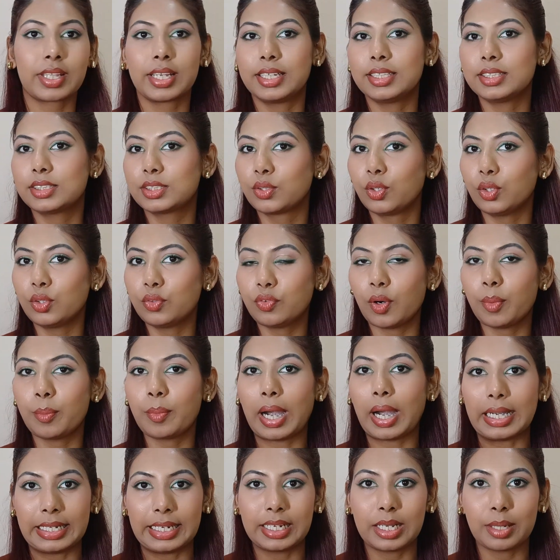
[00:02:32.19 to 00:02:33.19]
it's good for
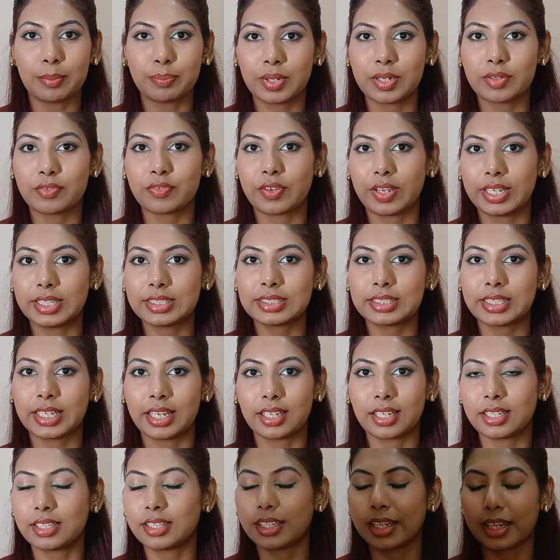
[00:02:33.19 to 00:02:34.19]
brightening up my face
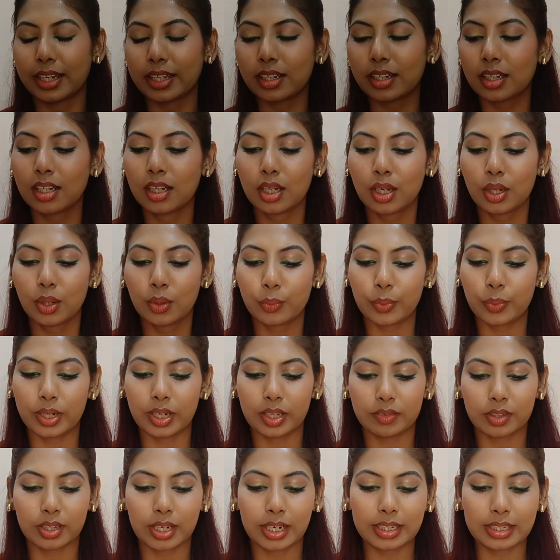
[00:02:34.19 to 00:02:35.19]
here and there
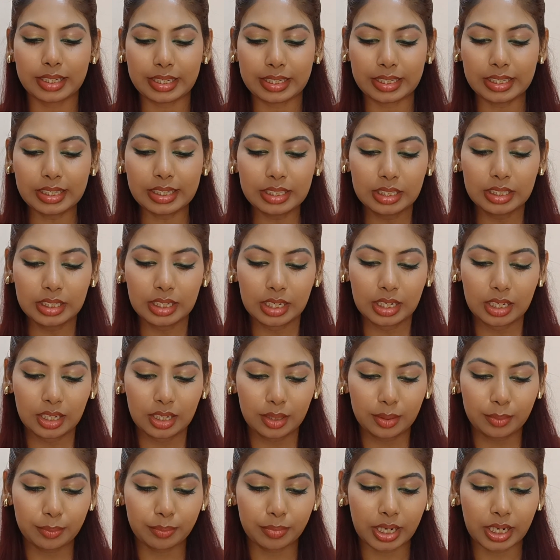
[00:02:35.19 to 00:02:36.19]
whenever I need it.
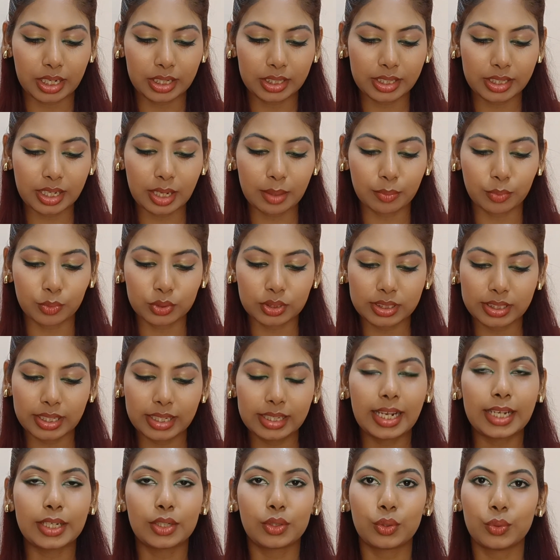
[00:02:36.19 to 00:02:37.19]
But yeah, mostly I
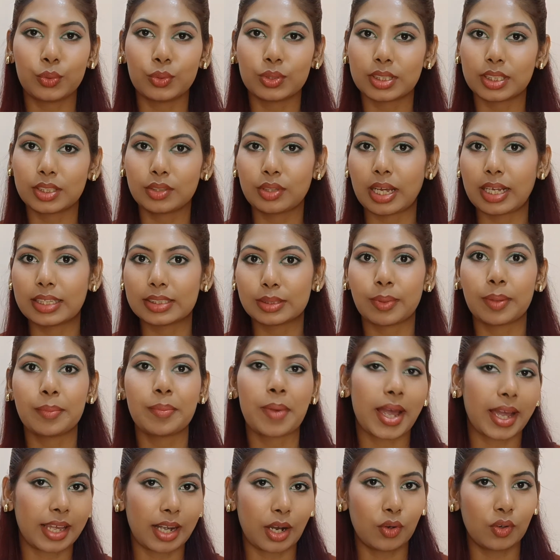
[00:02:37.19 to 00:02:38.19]
like to use it as my
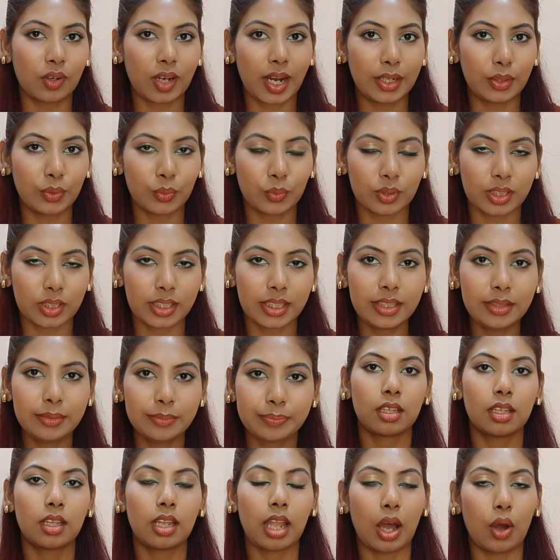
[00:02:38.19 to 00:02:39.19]
background light
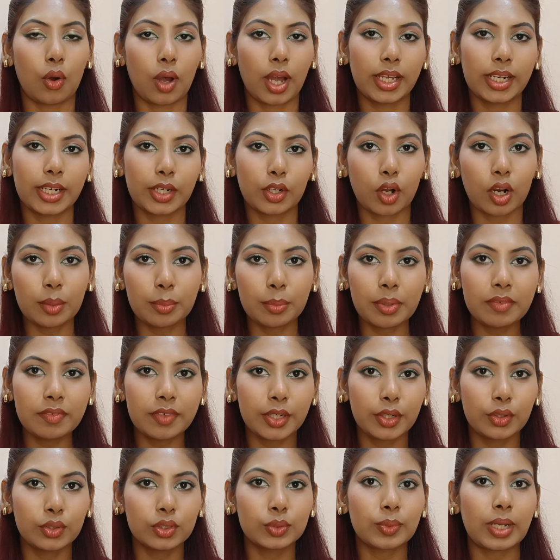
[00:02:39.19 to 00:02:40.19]
only. Now I record my
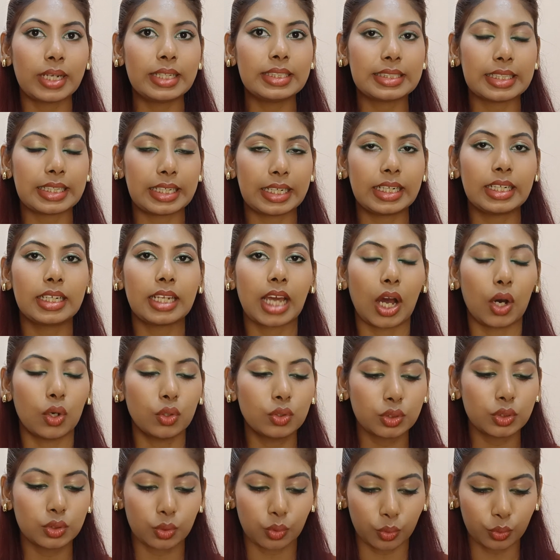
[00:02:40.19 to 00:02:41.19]
videos while sitting
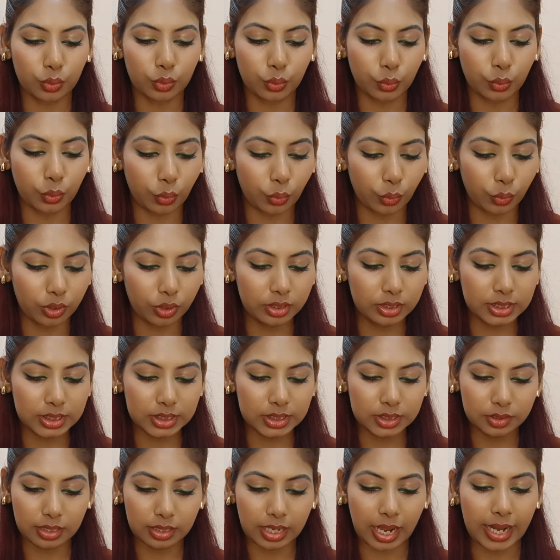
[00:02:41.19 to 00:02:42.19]
down, so to hold
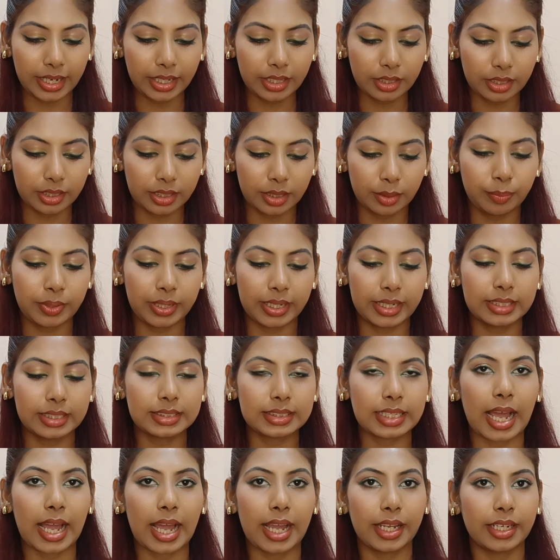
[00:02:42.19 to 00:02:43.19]
this light in
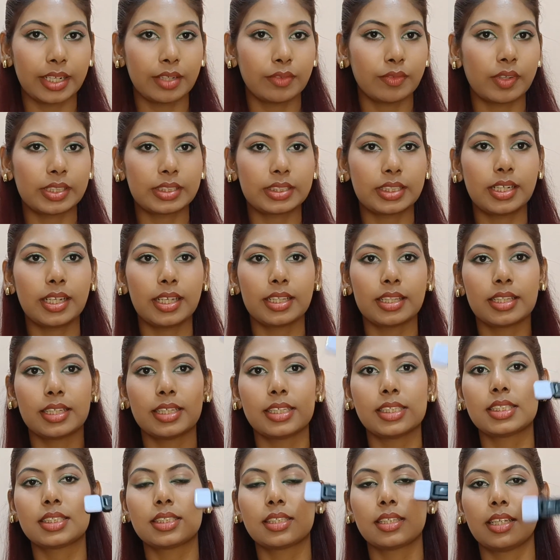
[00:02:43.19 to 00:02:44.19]
place, I invested in
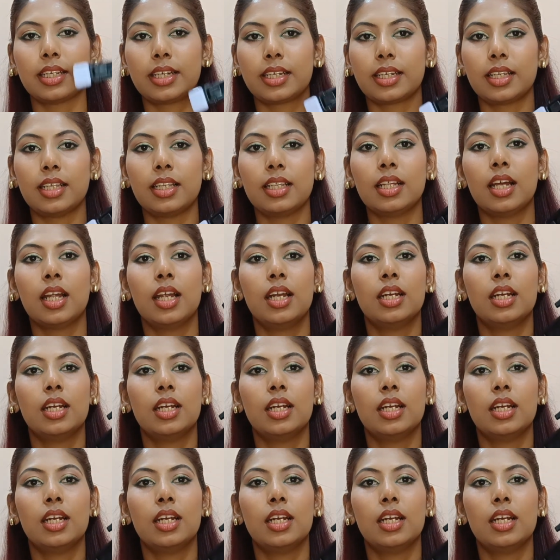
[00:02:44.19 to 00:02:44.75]
this little